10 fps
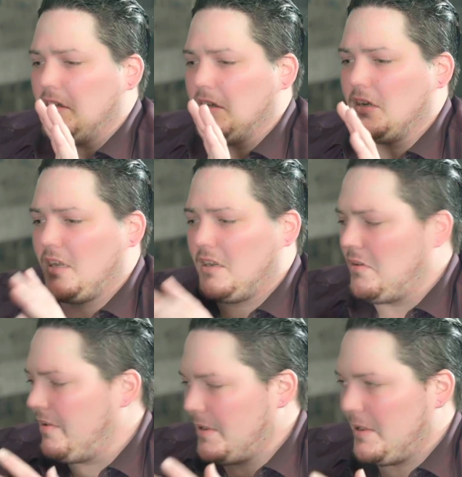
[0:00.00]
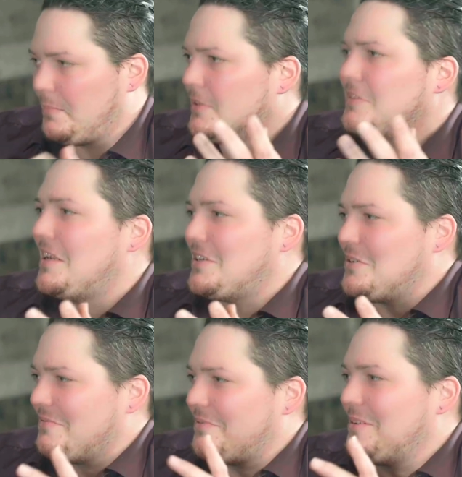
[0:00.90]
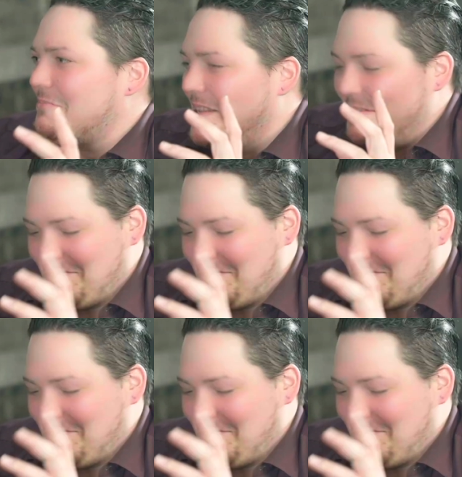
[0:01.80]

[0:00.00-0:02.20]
I don't have my presentation in front of me,